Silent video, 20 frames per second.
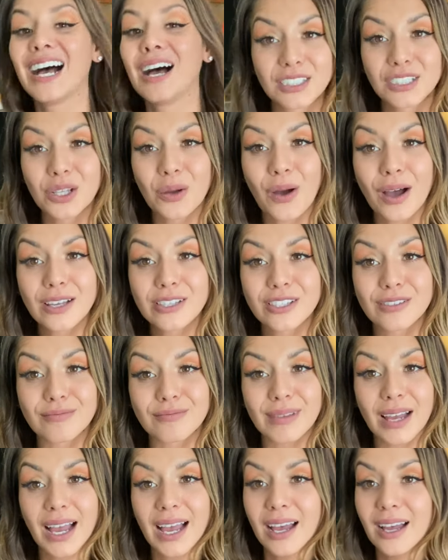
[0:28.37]
So
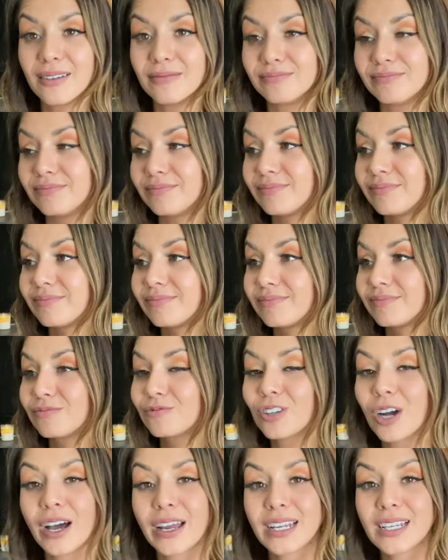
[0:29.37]
awesome.
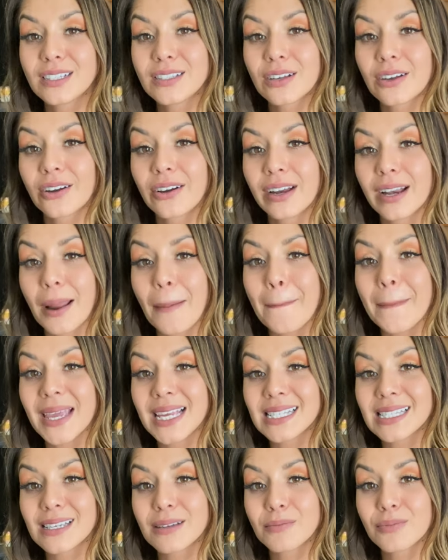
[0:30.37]
Rotties are an
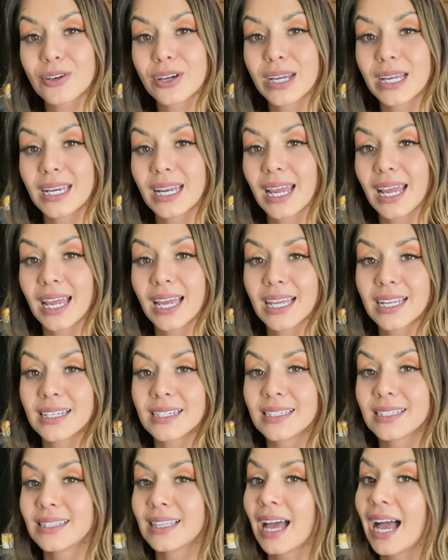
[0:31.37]
amazing breed,
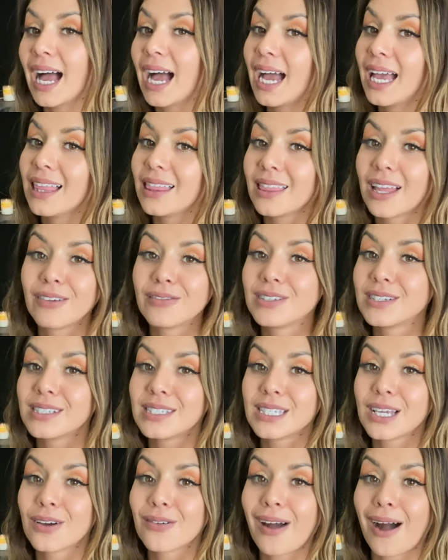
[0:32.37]
and I love to
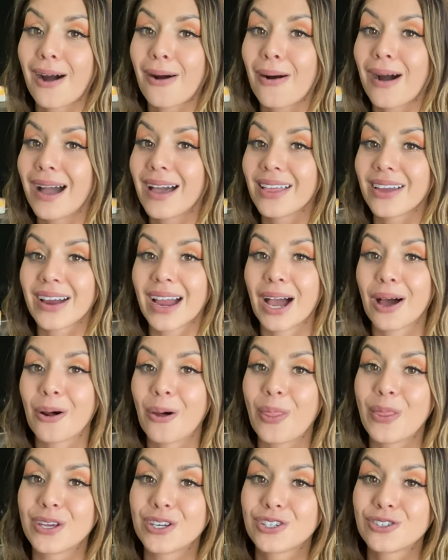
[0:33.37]
see a Rottweiler out
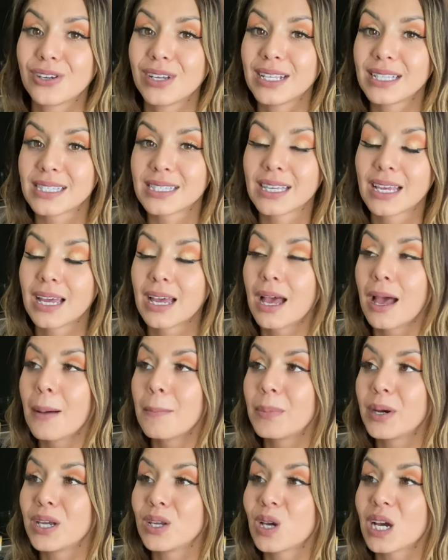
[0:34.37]
in the streets.
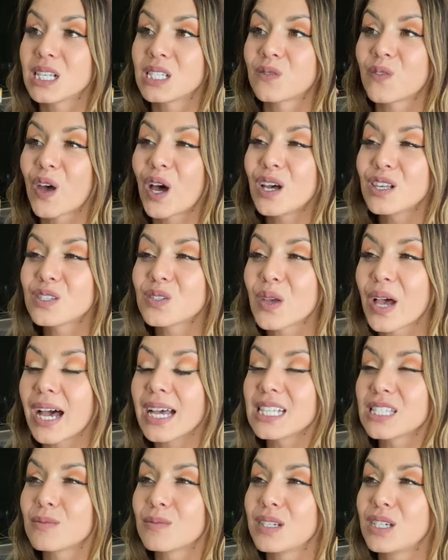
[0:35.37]
But you guys have also
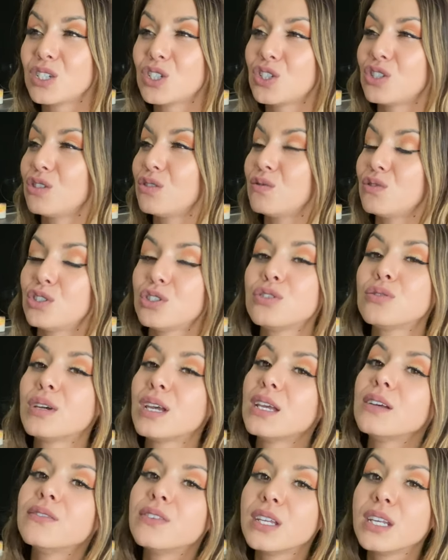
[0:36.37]
asked me to do
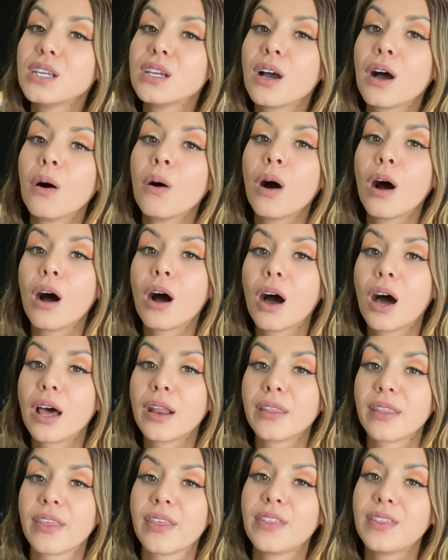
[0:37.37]
a video
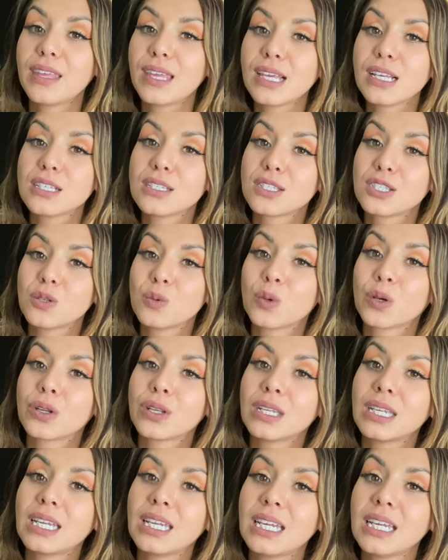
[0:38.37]
on the things you will
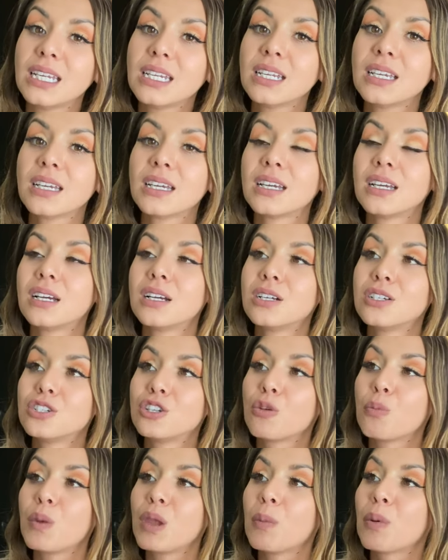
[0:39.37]
need
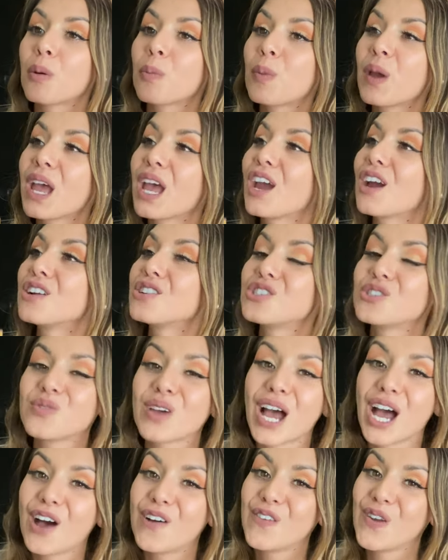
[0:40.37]
to be prepared to
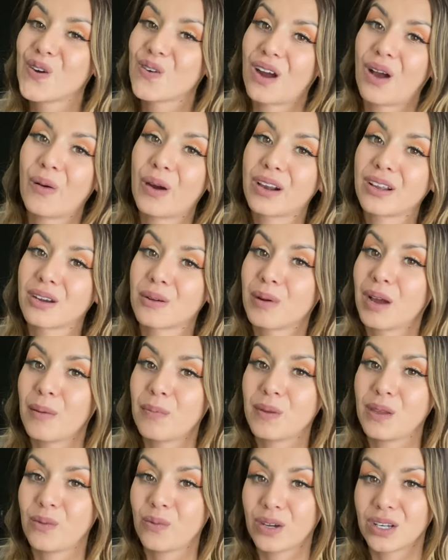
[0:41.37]
have a Rottweiler
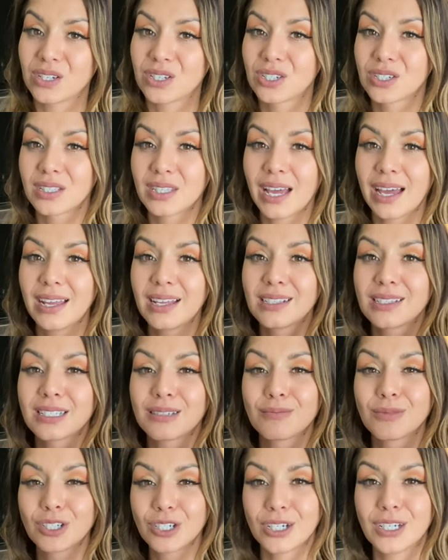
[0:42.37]
puppy, which that is
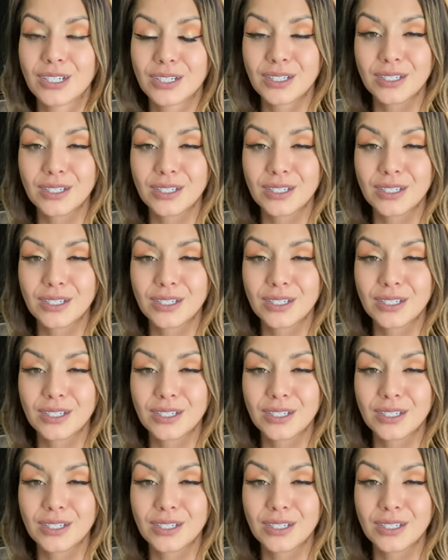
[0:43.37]
some good